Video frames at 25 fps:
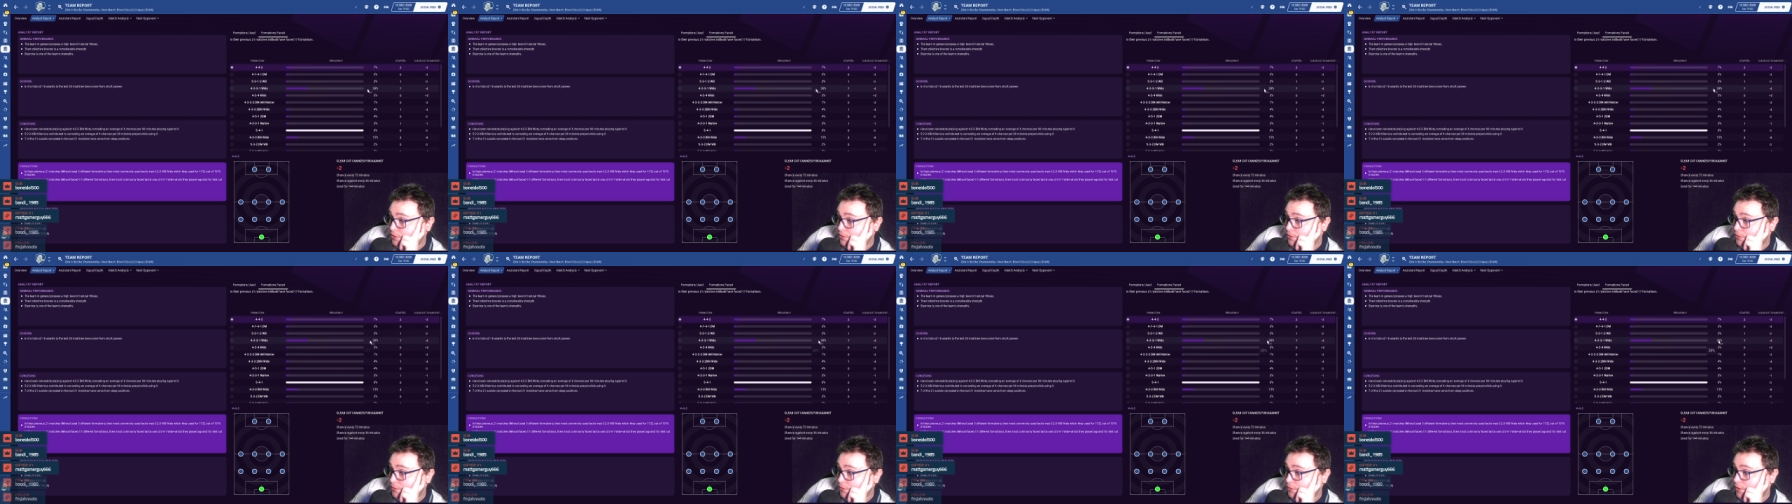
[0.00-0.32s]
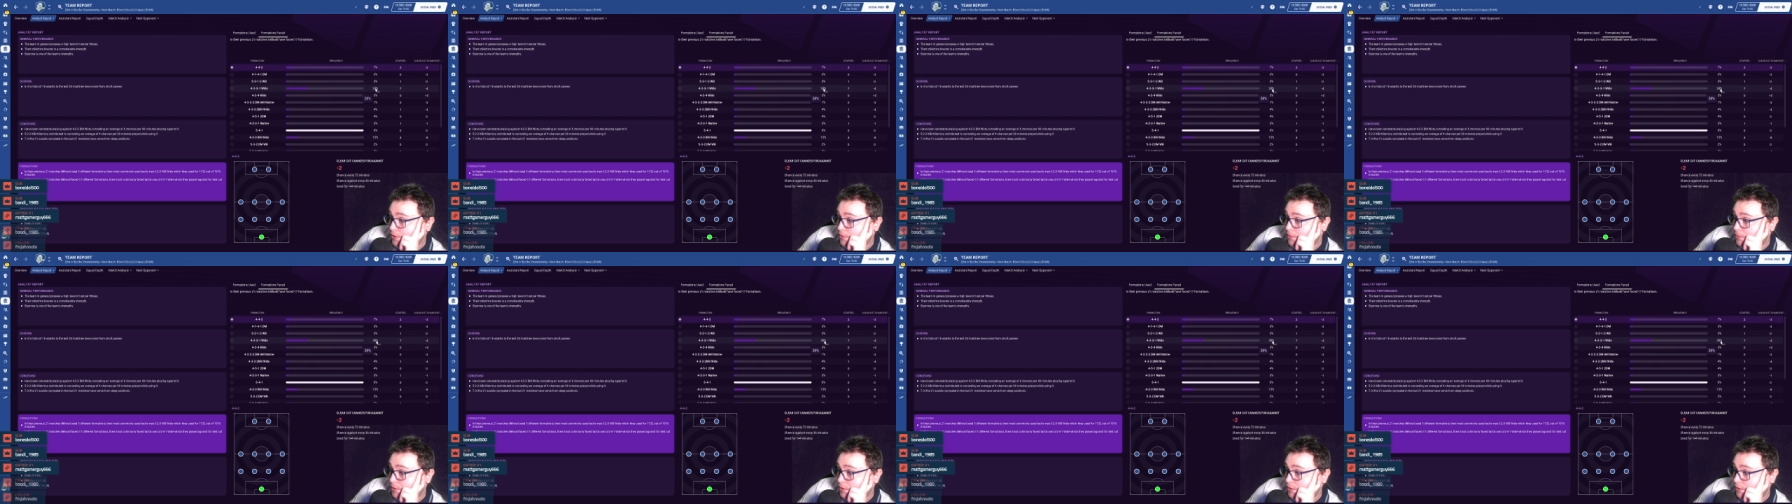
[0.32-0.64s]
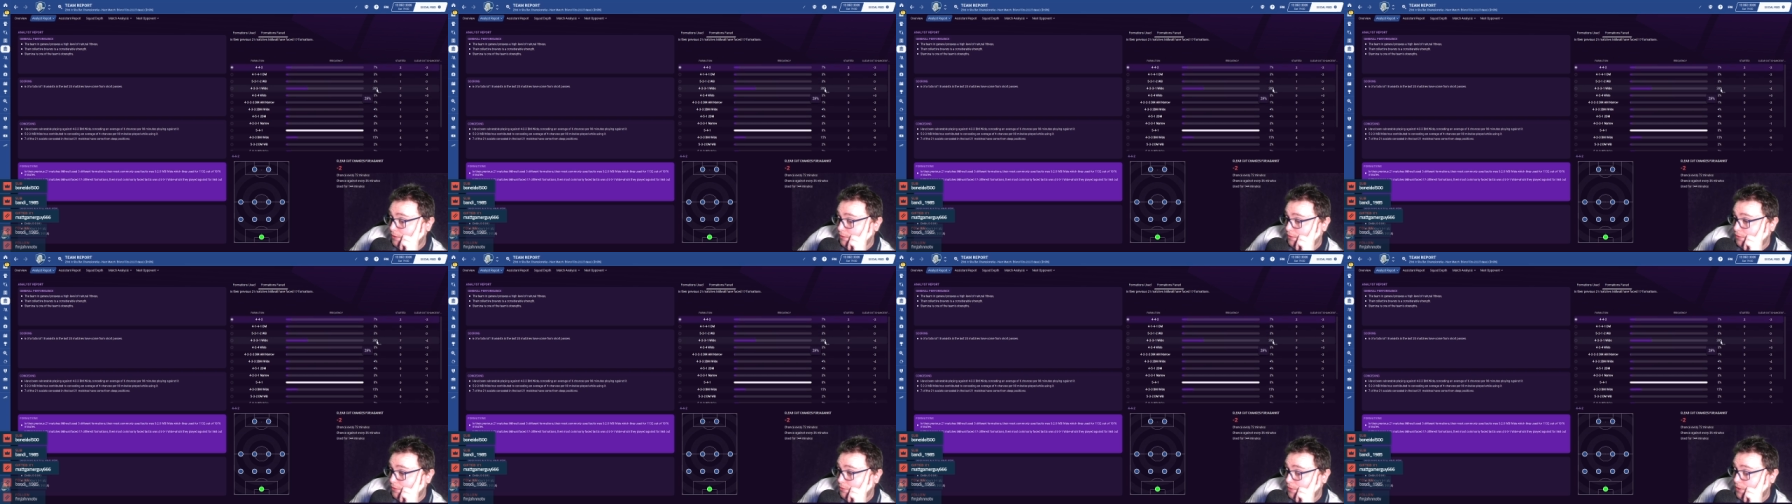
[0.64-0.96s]

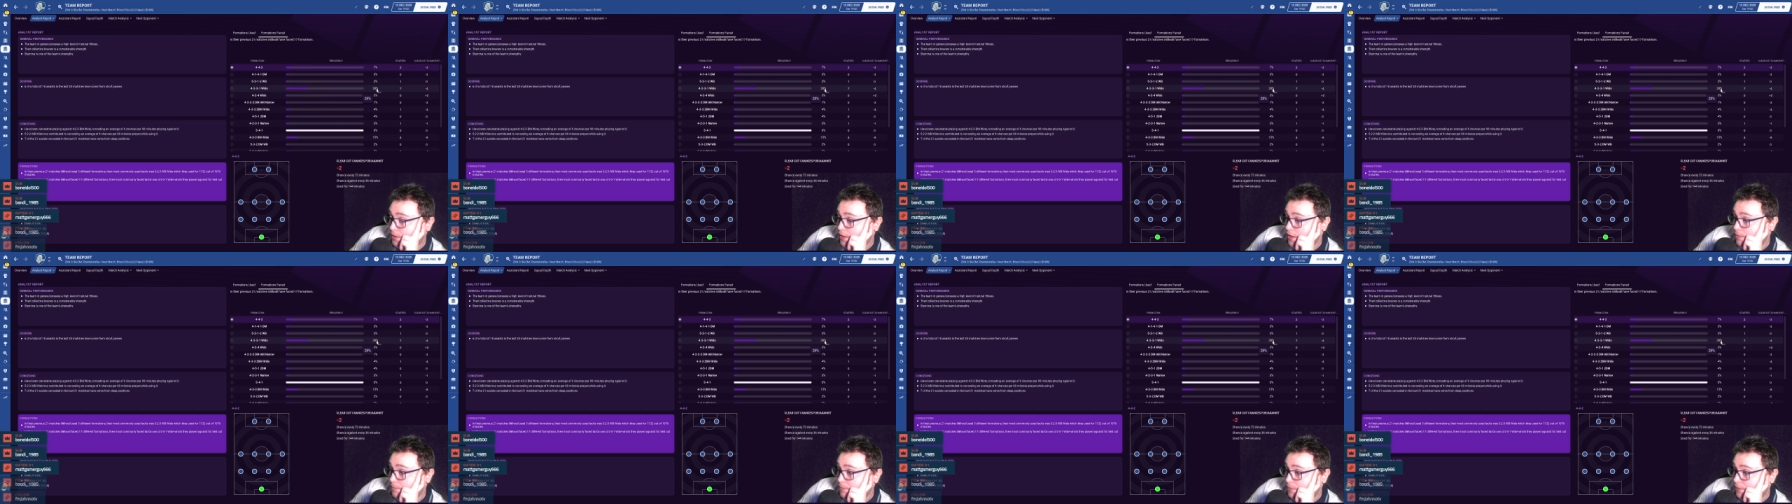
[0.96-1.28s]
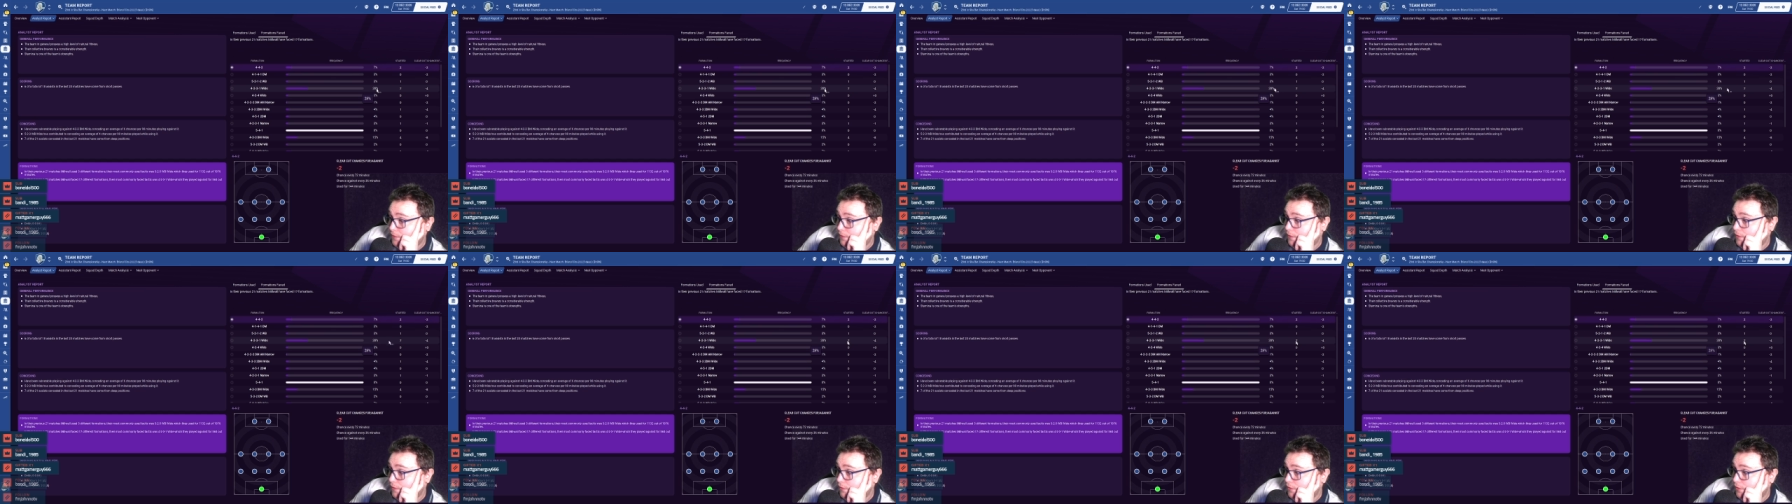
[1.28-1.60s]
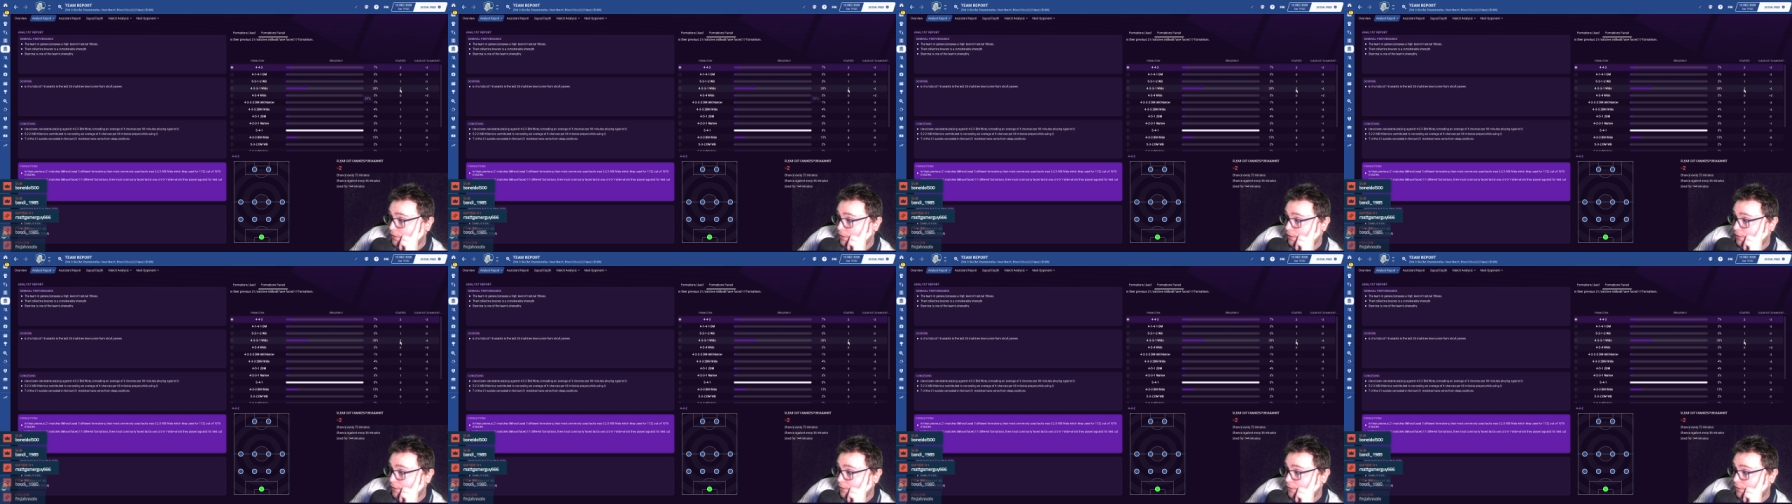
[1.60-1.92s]
28%
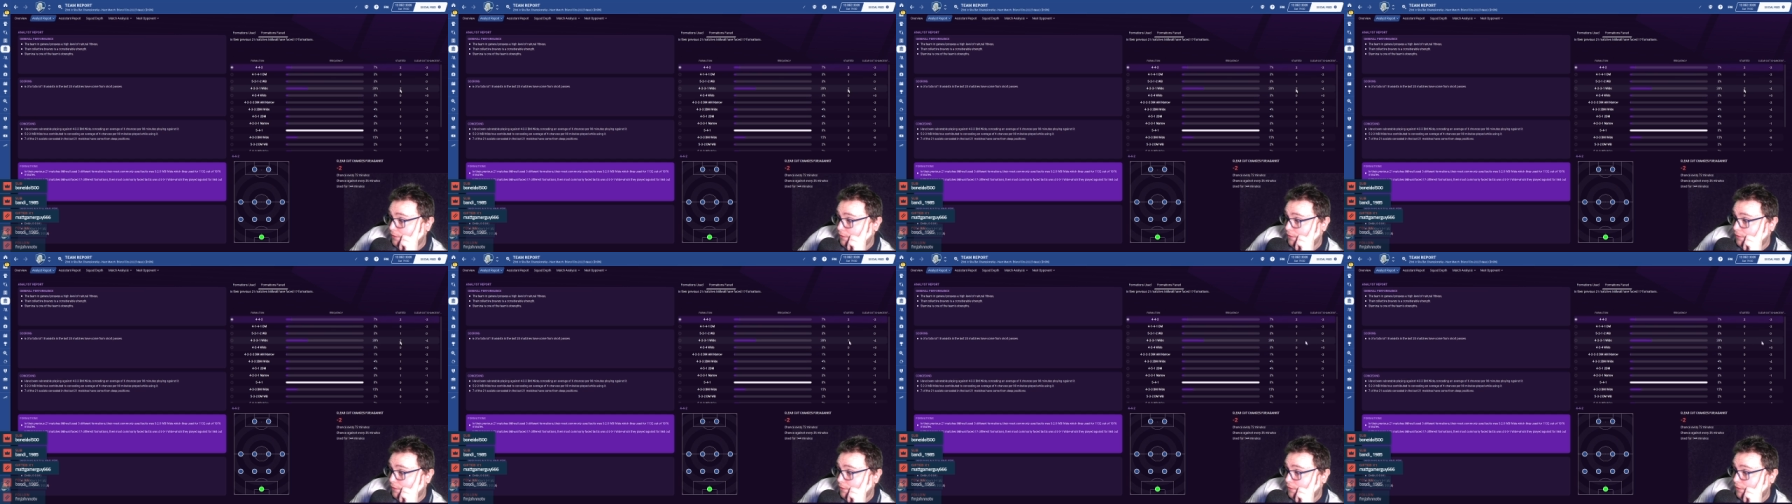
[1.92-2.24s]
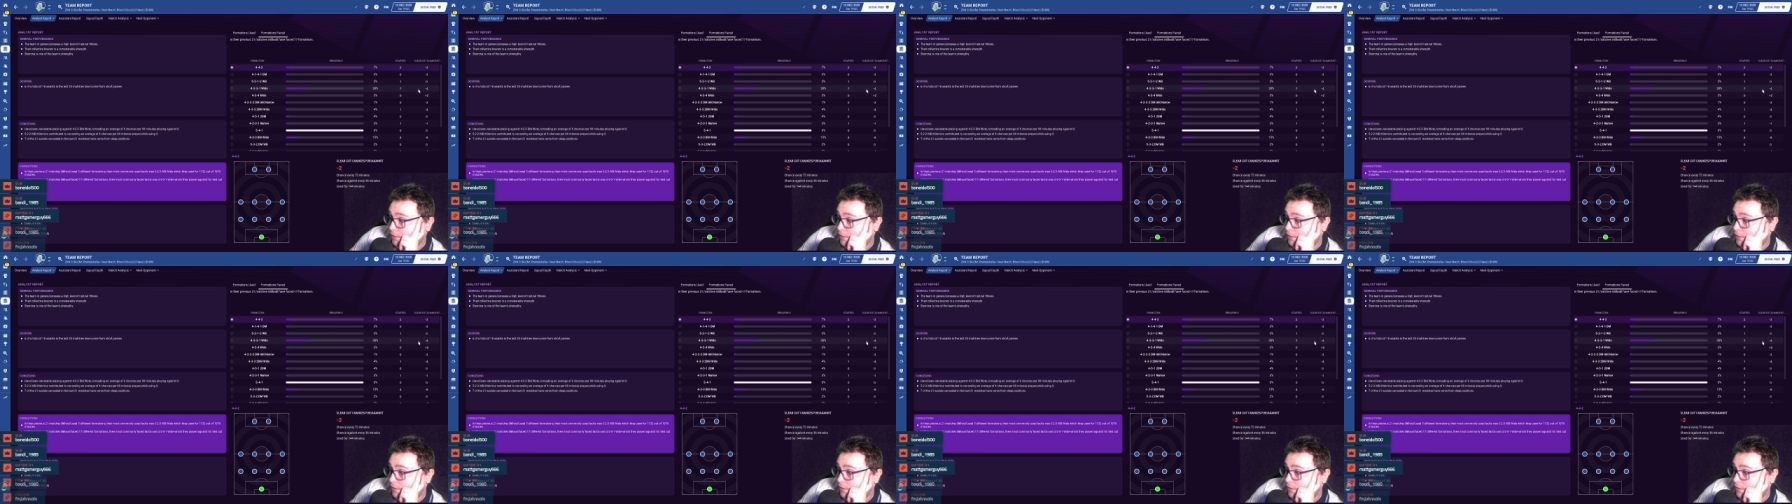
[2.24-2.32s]
chance.